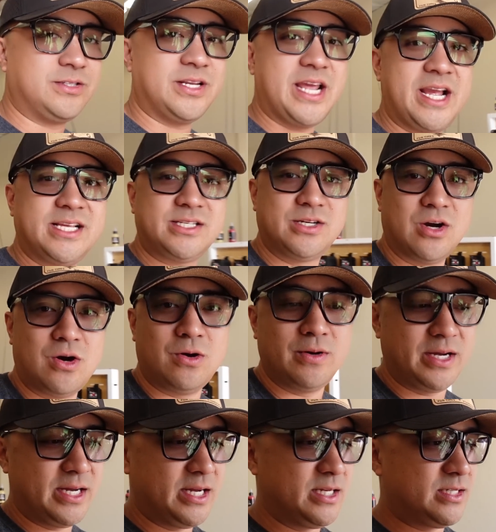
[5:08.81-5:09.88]
today's goal
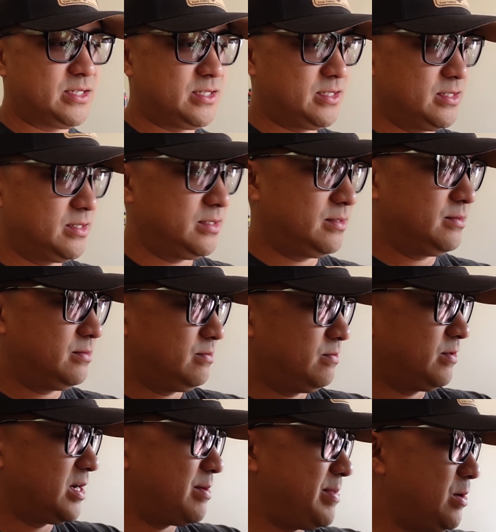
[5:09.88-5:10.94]
is
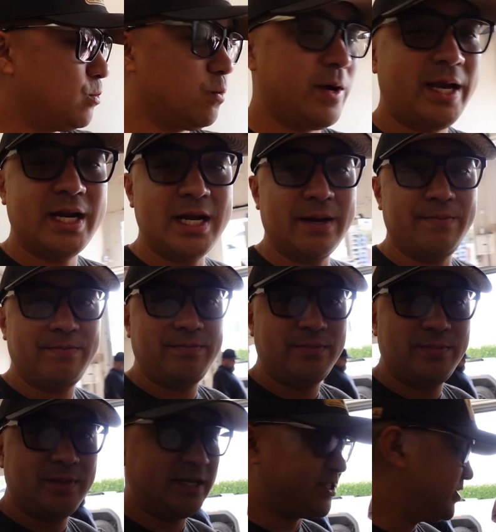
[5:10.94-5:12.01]
we're gonna be rigging up
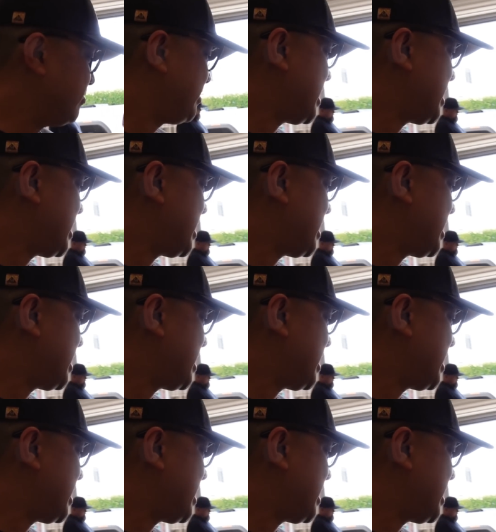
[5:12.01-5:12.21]
this new